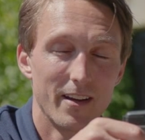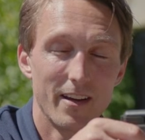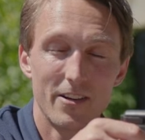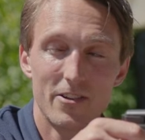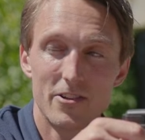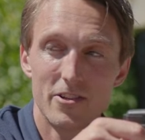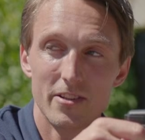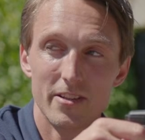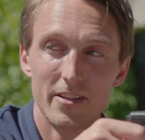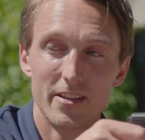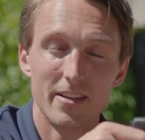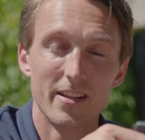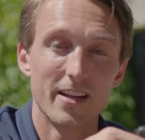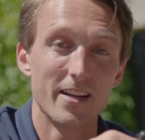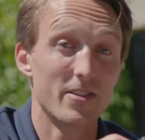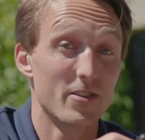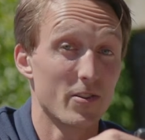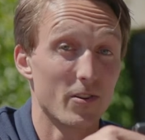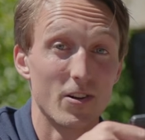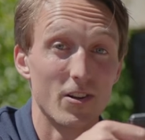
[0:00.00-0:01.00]
Actually,
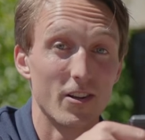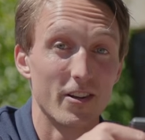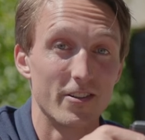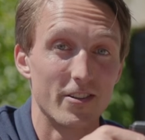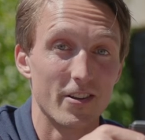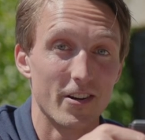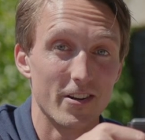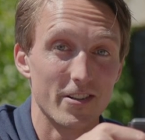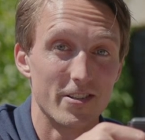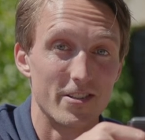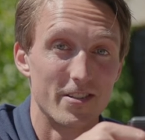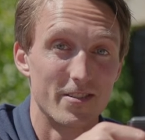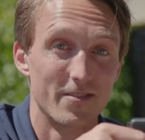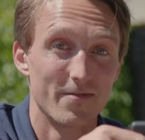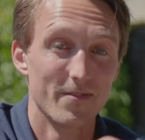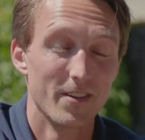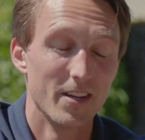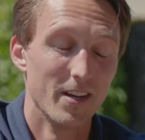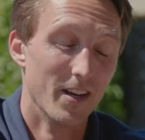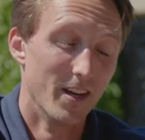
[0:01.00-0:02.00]
that's all it does.
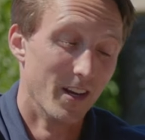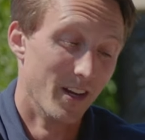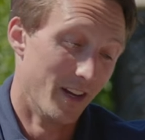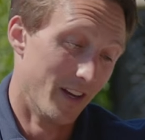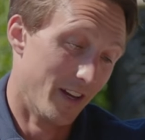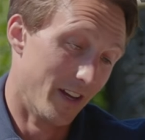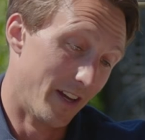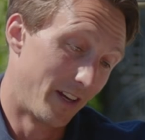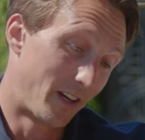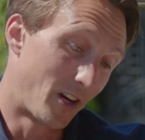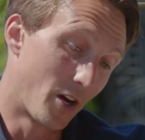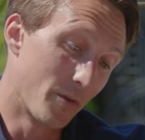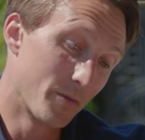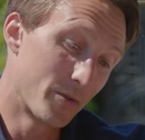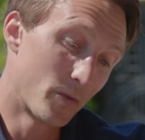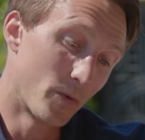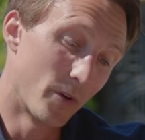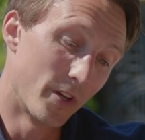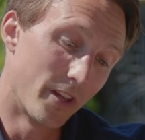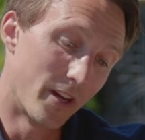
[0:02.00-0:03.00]
It
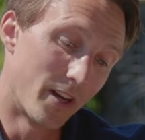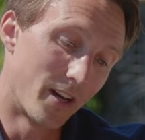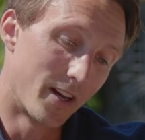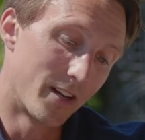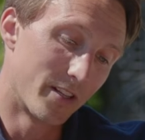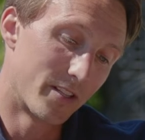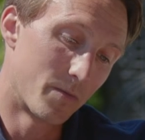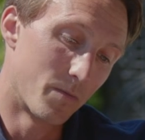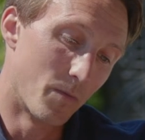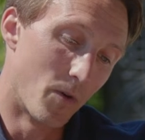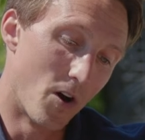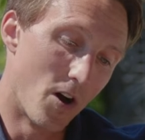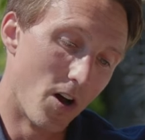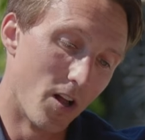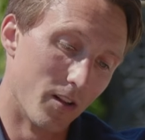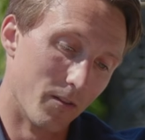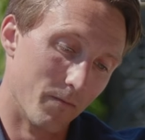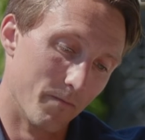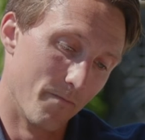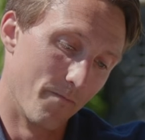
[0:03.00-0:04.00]
comes with a
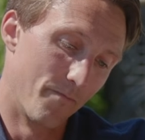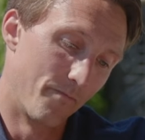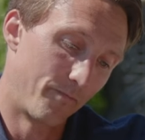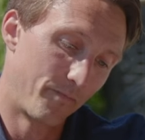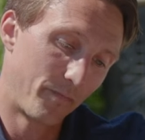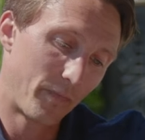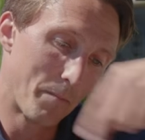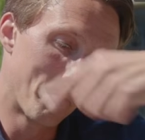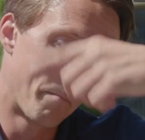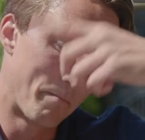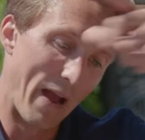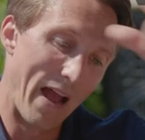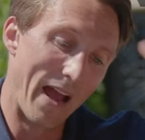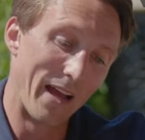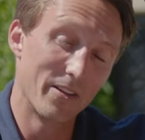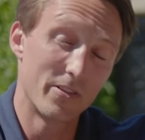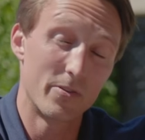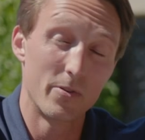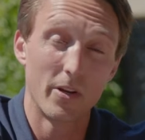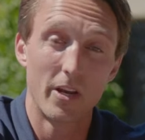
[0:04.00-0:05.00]
small
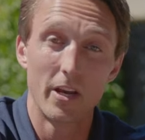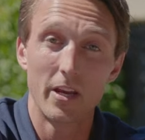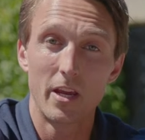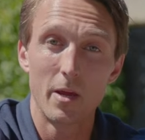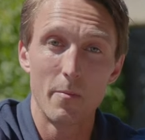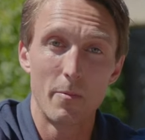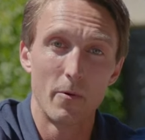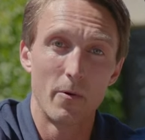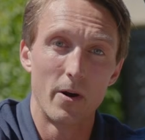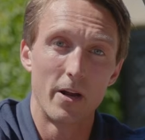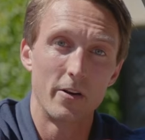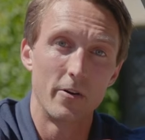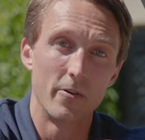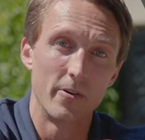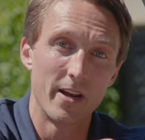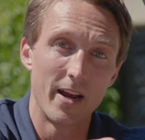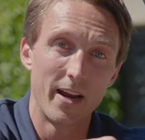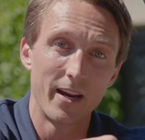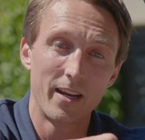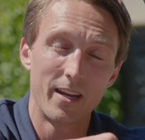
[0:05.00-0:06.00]
band so you can keep it around your
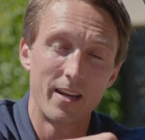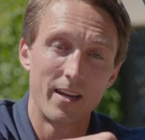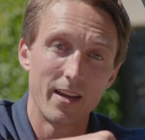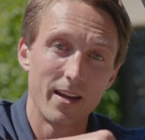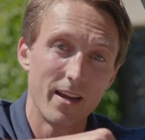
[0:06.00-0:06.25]
neck,